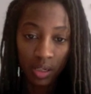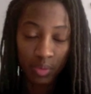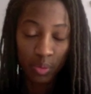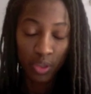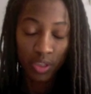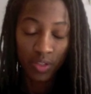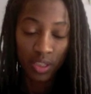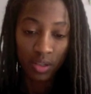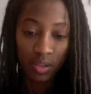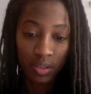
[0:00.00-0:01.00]
sports
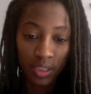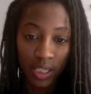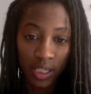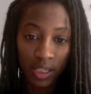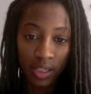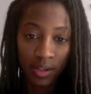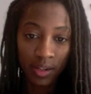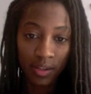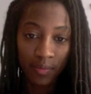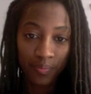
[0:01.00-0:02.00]
physical,
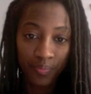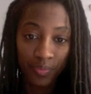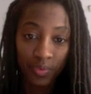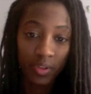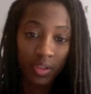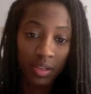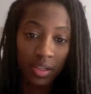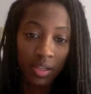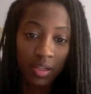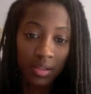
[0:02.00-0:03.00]
and
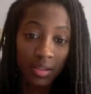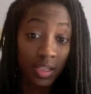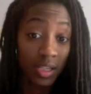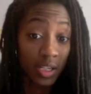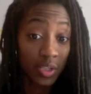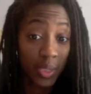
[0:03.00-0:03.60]
see you next